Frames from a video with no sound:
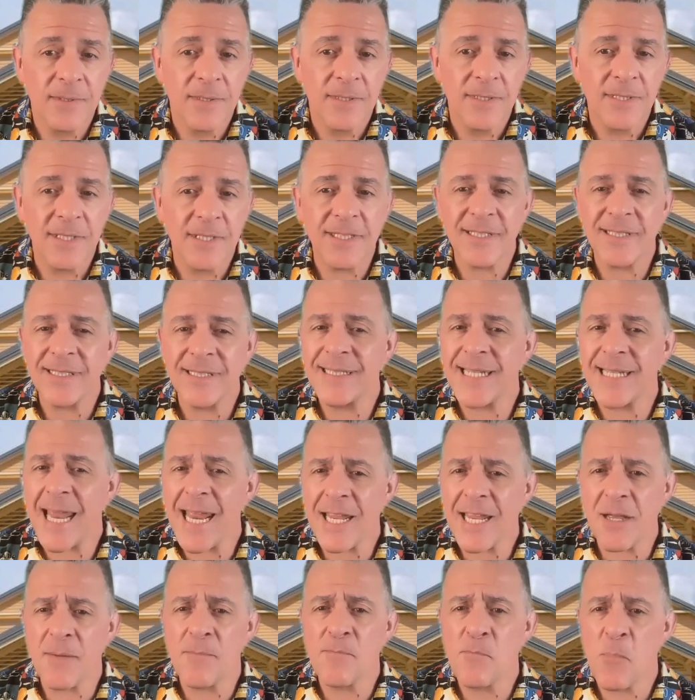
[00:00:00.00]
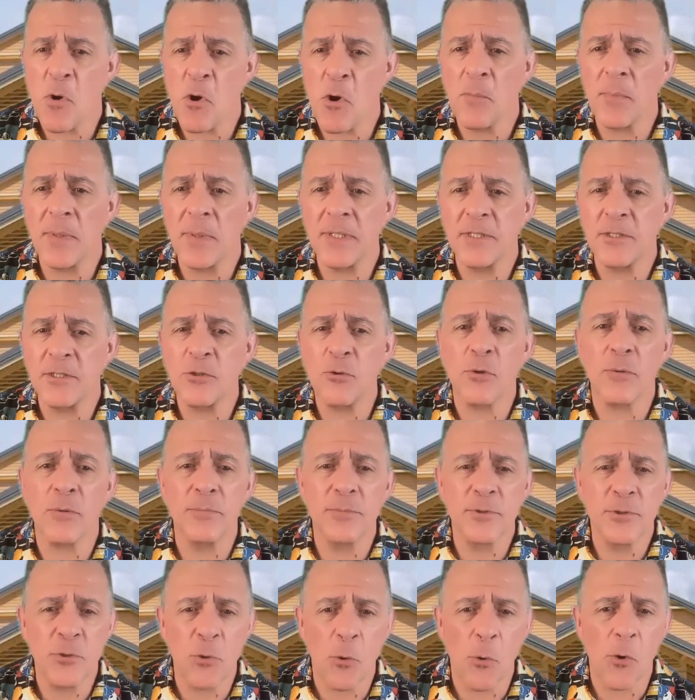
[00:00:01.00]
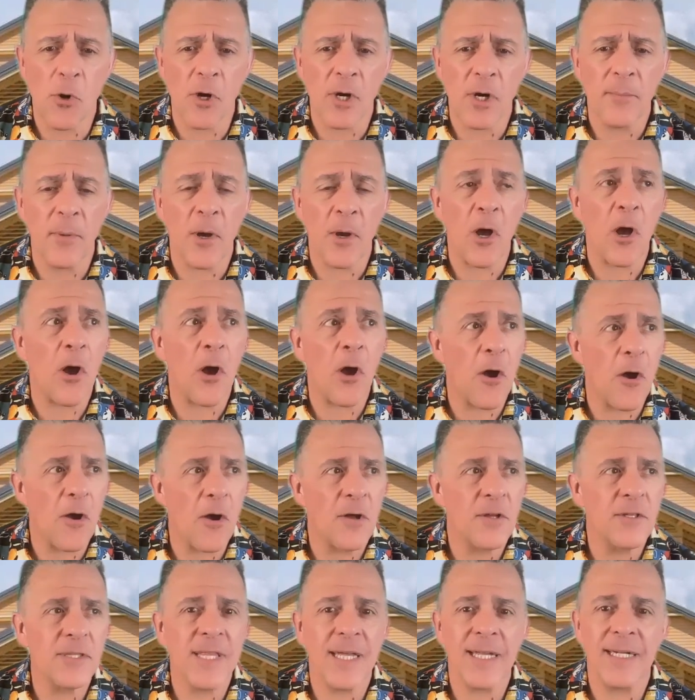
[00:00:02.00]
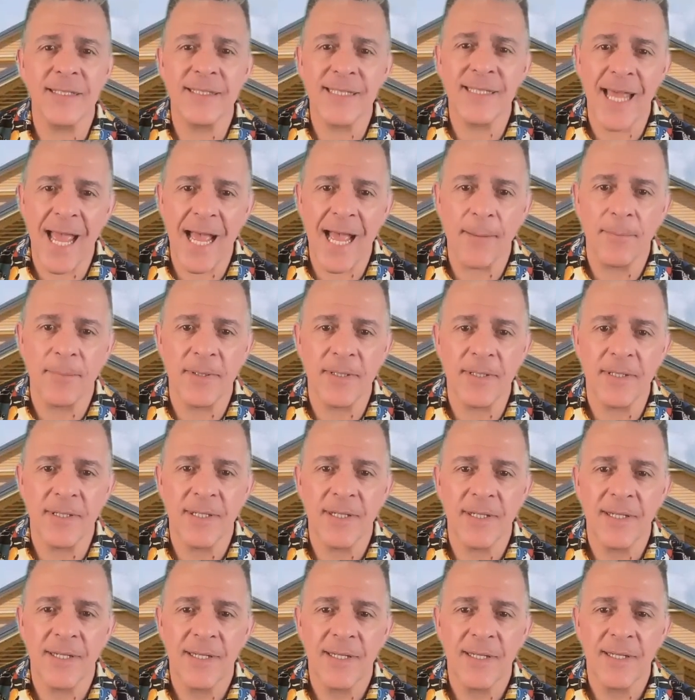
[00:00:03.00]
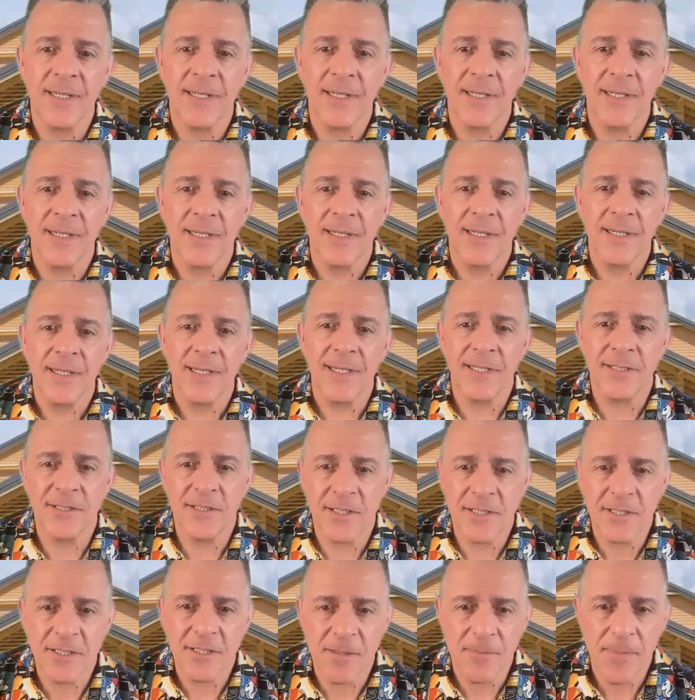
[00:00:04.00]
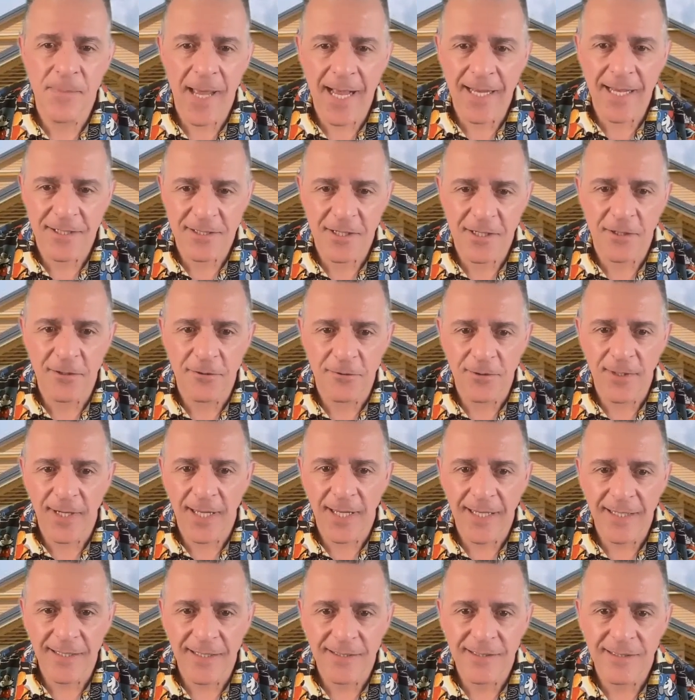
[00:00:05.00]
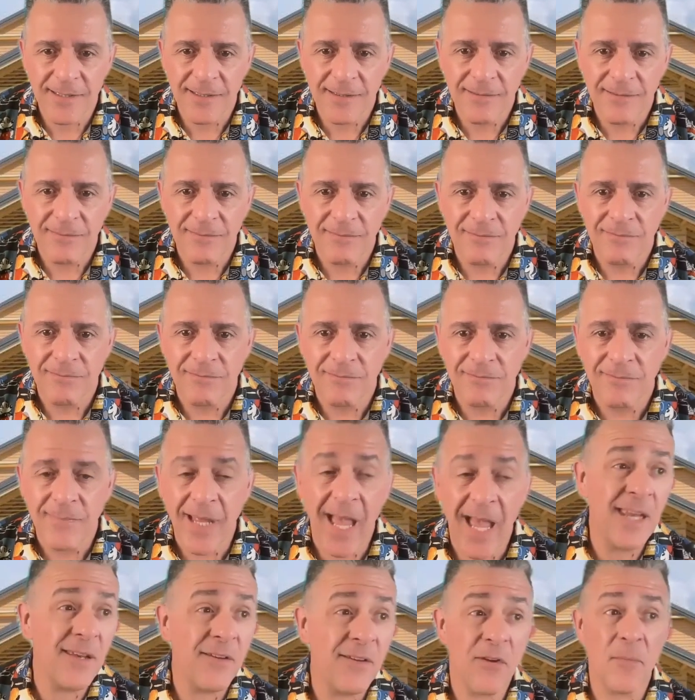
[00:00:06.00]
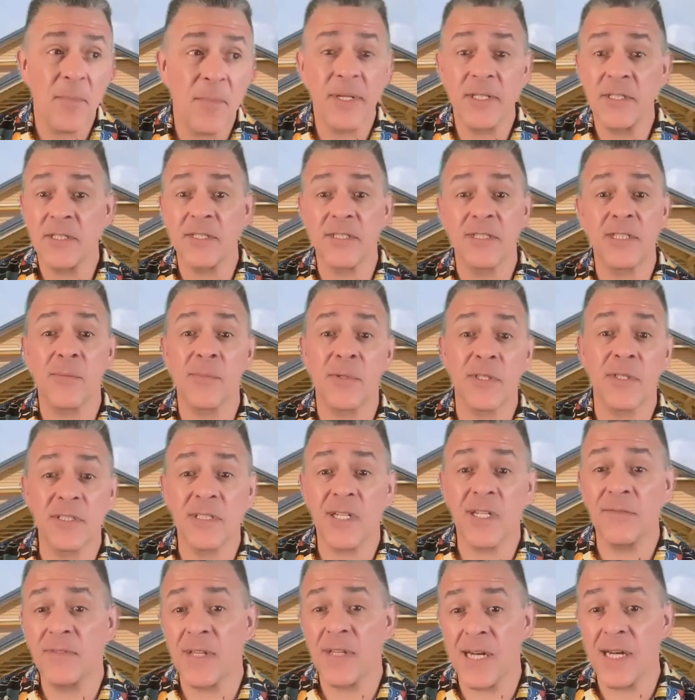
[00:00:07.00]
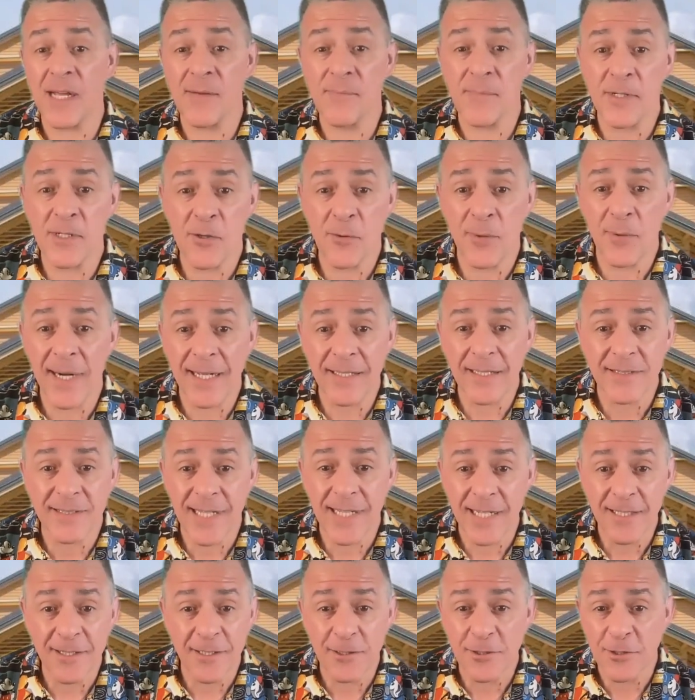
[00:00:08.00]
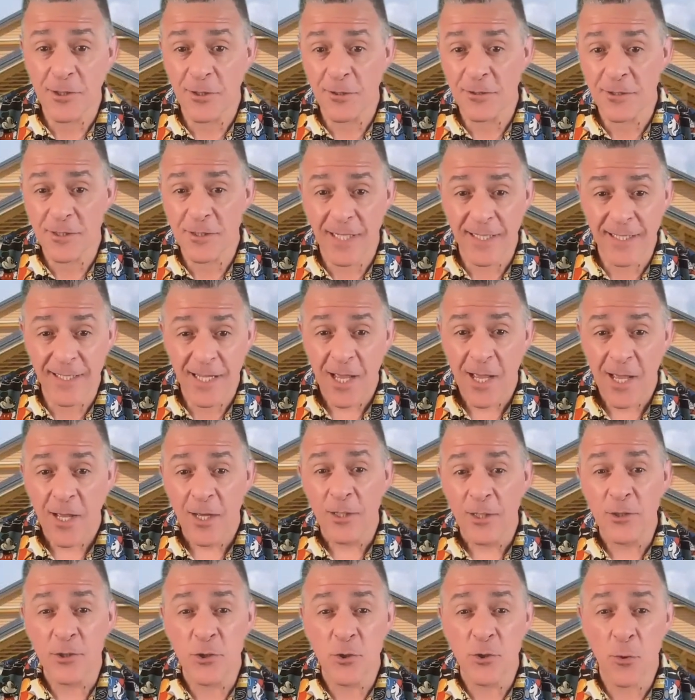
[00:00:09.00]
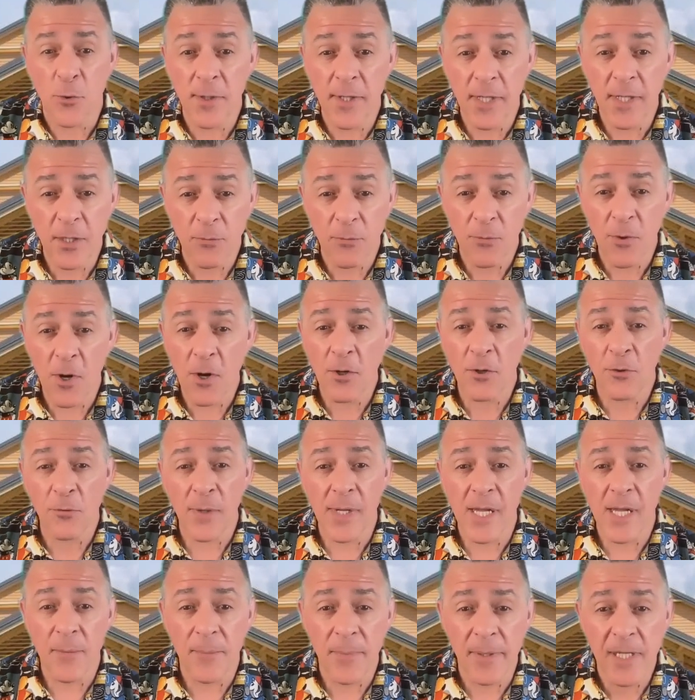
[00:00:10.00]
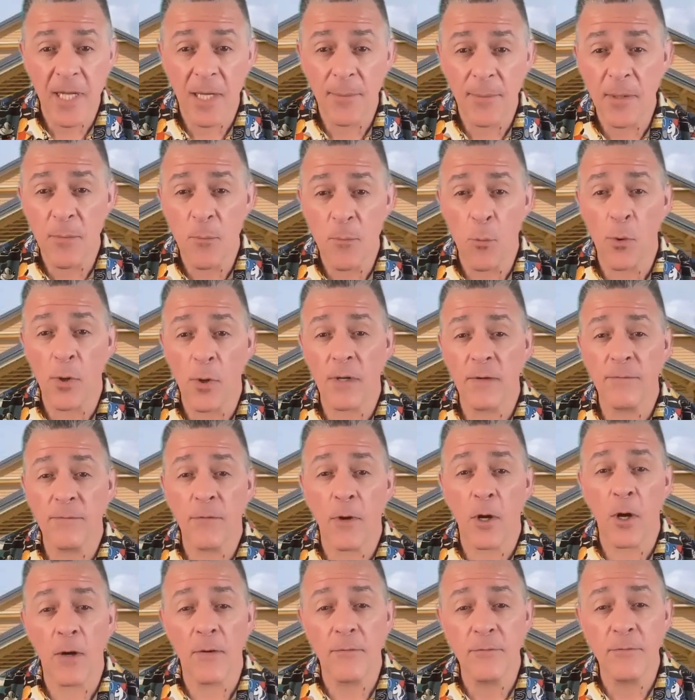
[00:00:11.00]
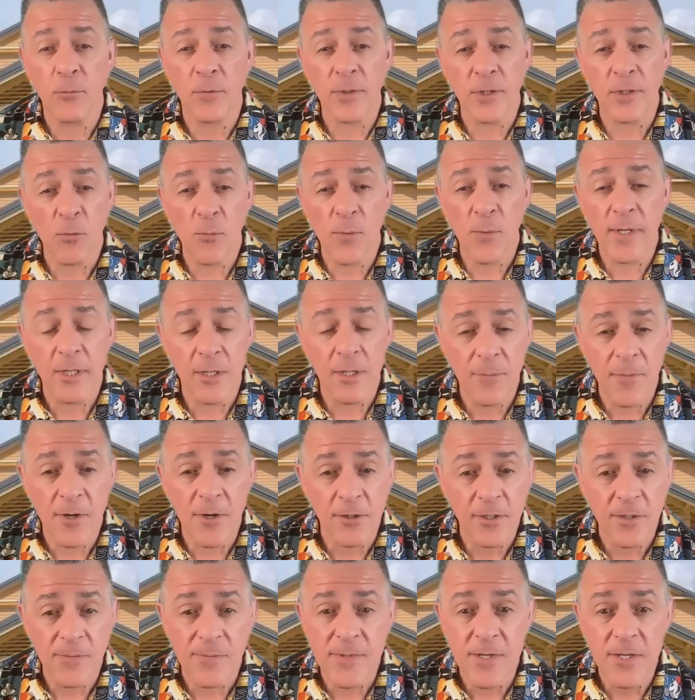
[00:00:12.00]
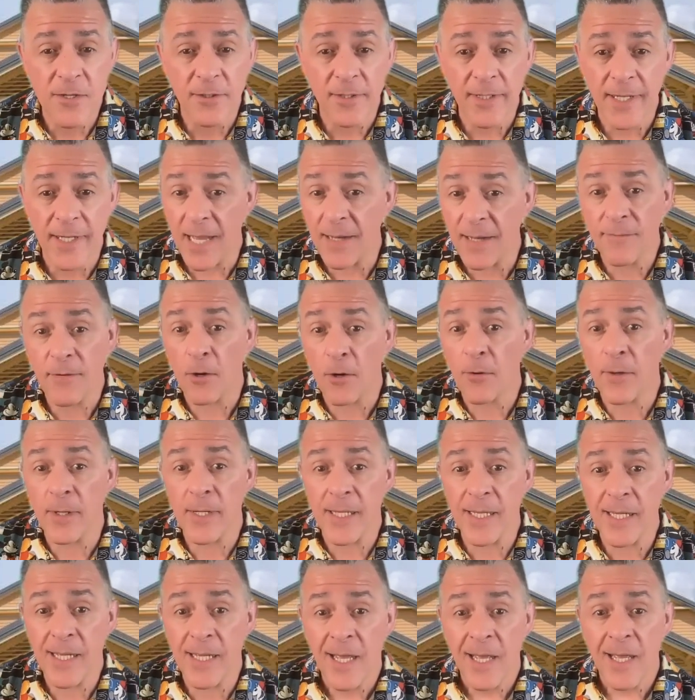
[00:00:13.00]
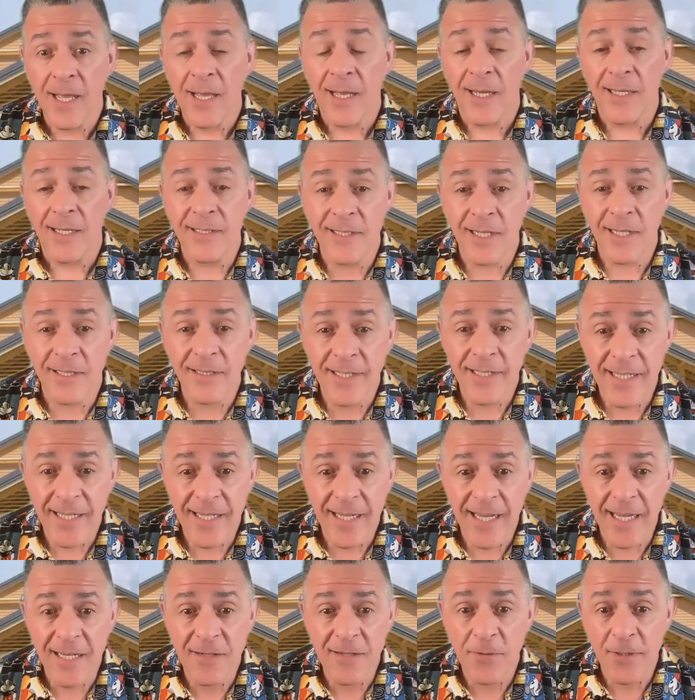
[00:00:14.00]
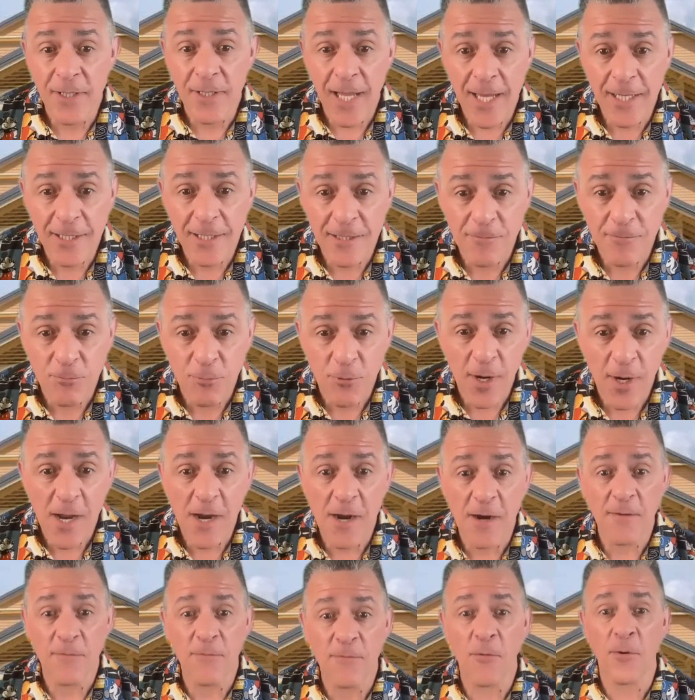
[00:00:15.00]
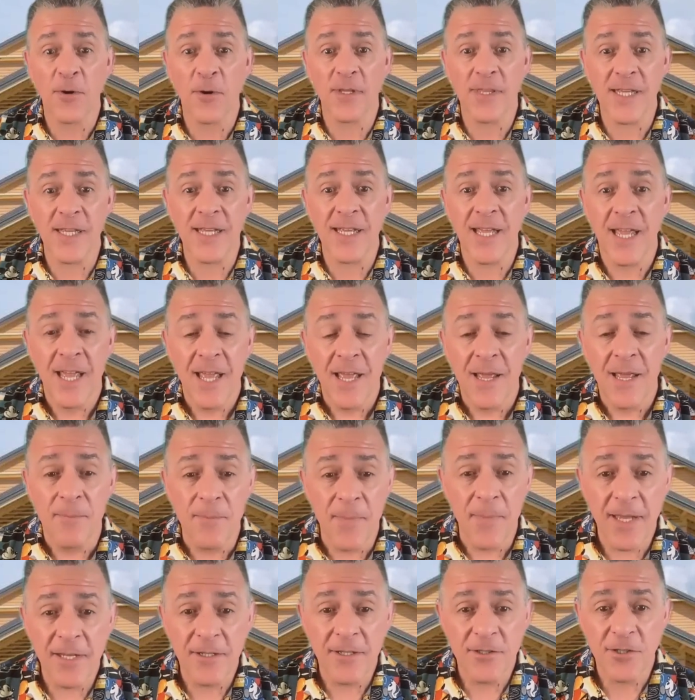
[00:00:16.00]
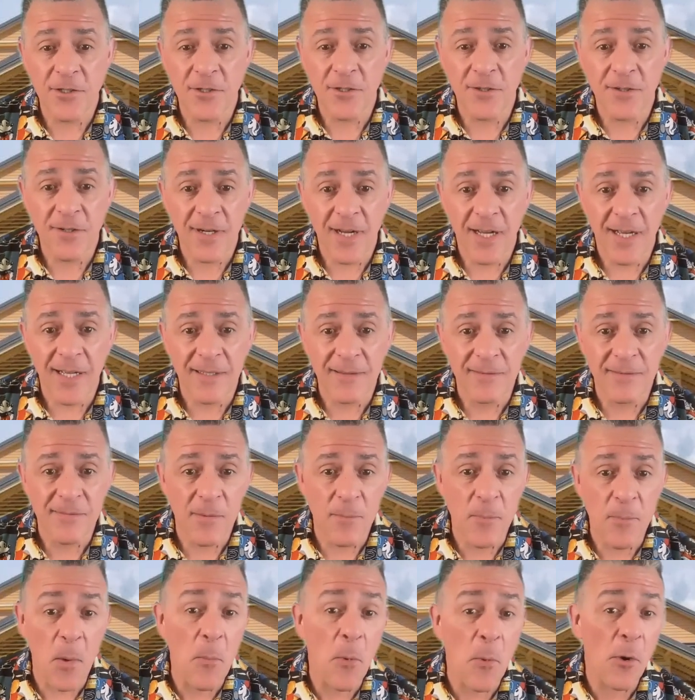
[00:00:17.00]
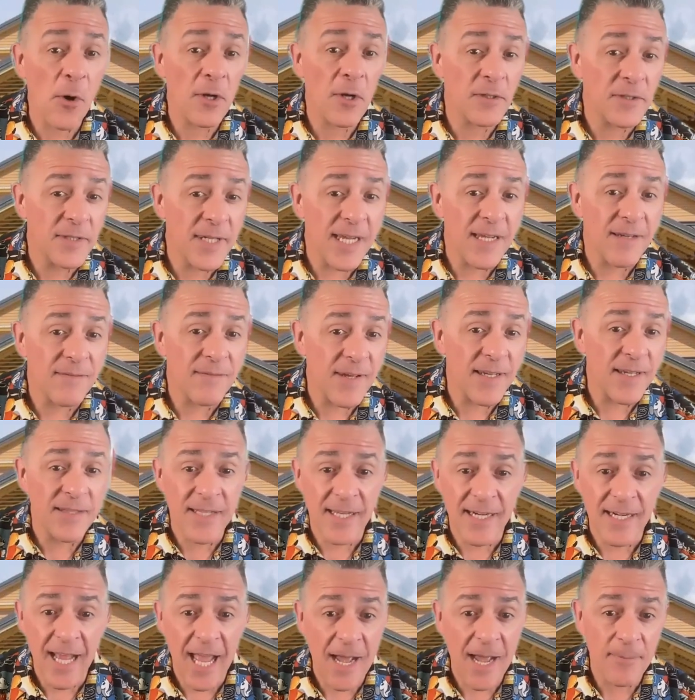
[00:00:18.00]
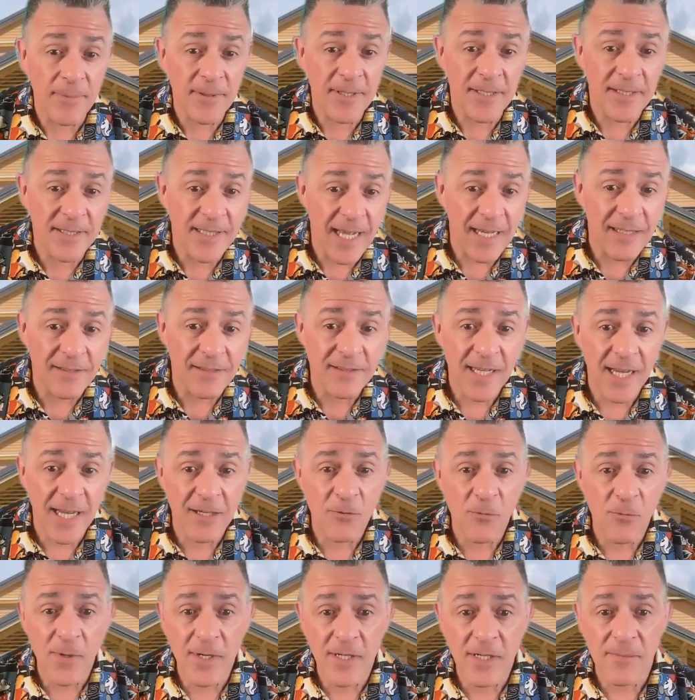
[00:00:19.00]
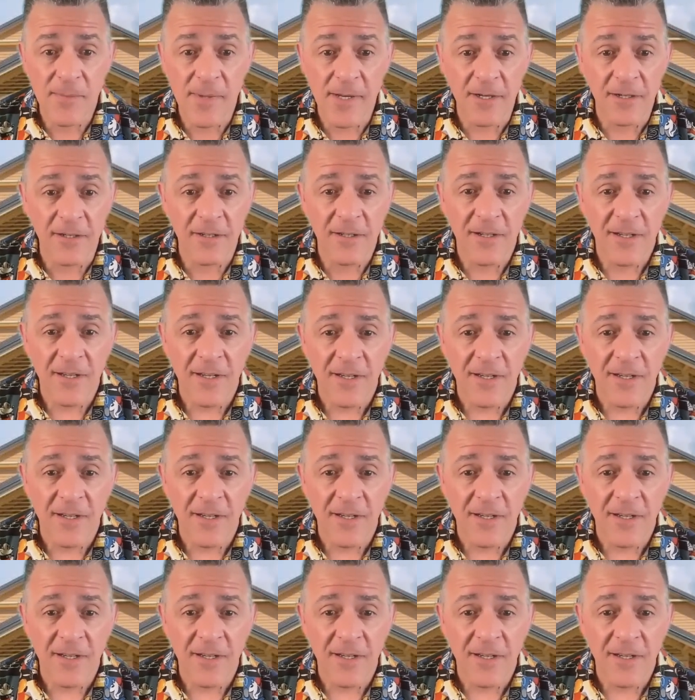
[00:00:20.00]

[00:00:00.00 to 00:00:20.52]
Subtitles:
Just take a moment to absorb all that has happened in just the past 100 days. I didn't even mention some of the stuff that I've been doing outside the church, like joining Rotary and becoming more involved with the Windermere community. I've already done the invocation prayer for the major Memorial Day event that happened in downtown Windermere.